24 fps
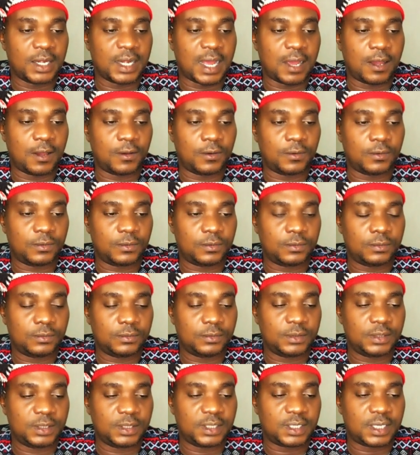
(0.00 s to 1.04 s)
Now
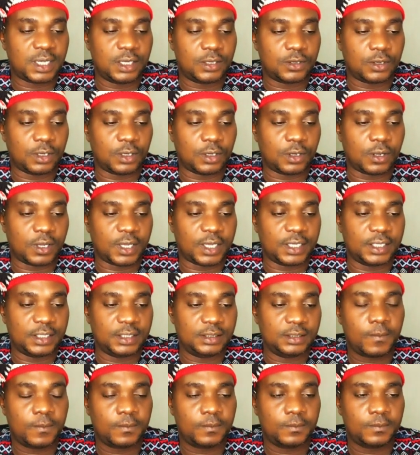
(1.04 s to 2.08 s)
click on login.